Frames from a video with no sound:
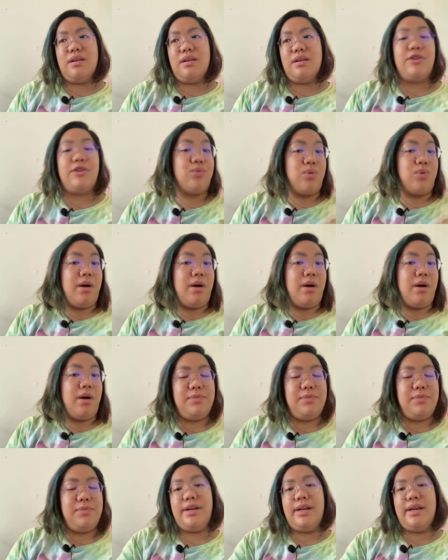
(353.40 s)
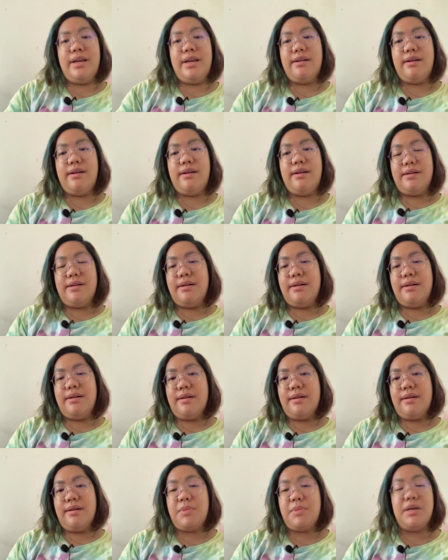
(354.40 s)
grew up learning
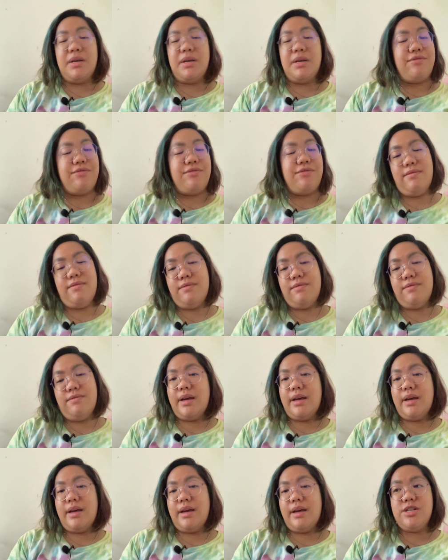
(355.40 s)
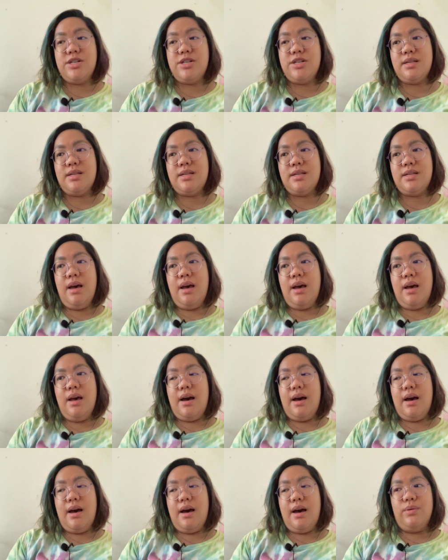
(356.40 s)
speaking 5 languages.
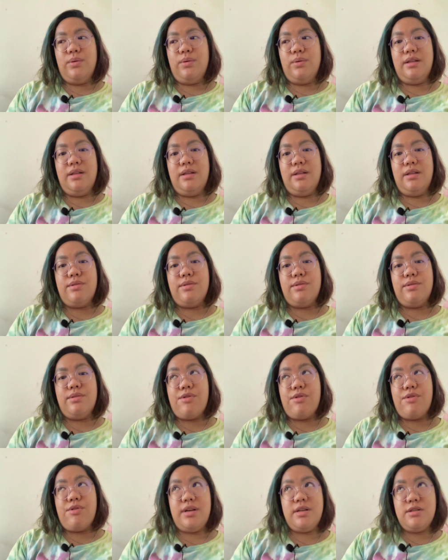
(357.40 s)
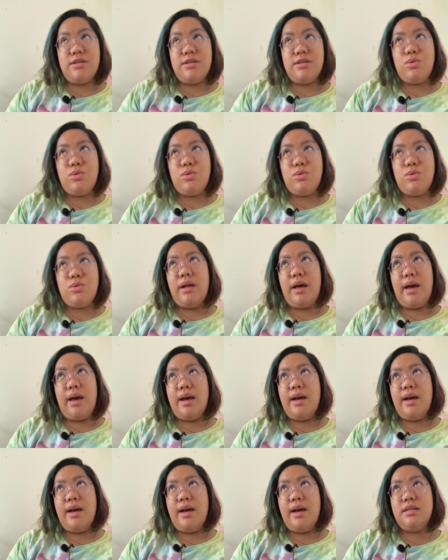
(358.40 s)
I only learned 3 in school,
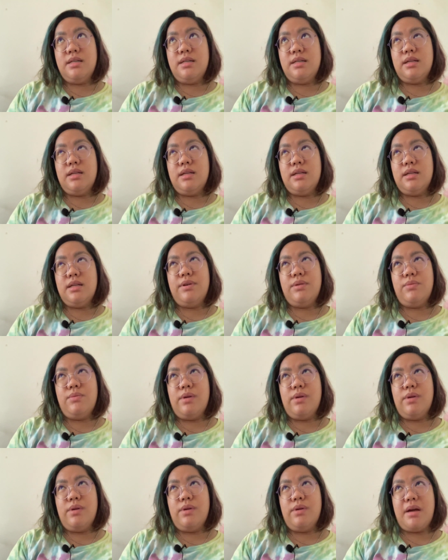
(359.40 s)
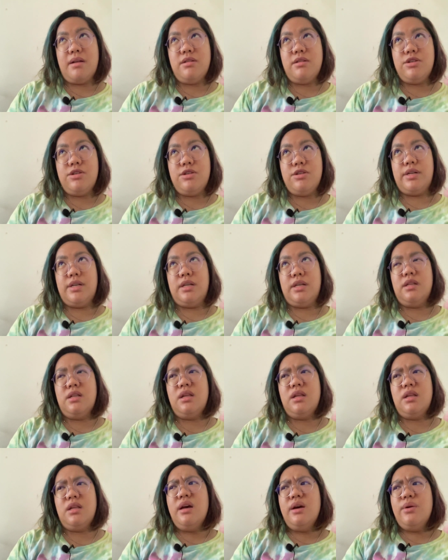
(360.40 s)
and even with Mandarin,
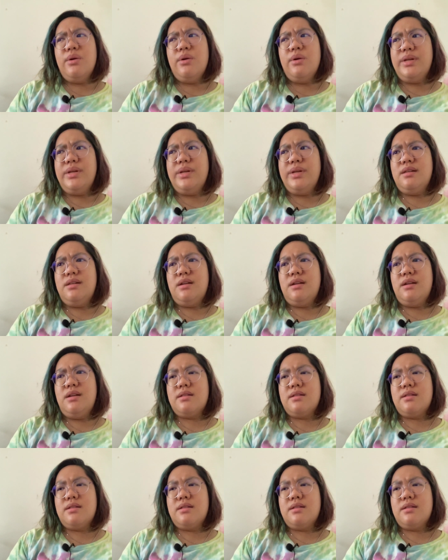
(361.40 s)
we did not